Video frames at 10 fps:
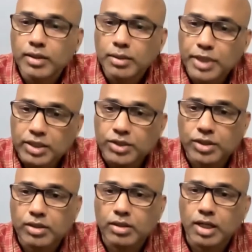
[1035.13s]

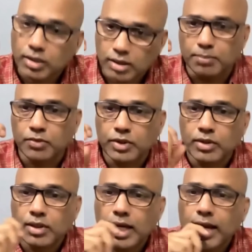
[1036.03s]
British kingdom.
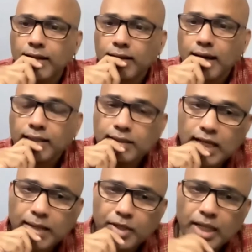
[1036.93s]
And at the
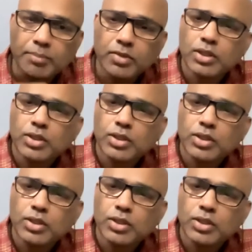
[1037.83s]
same time,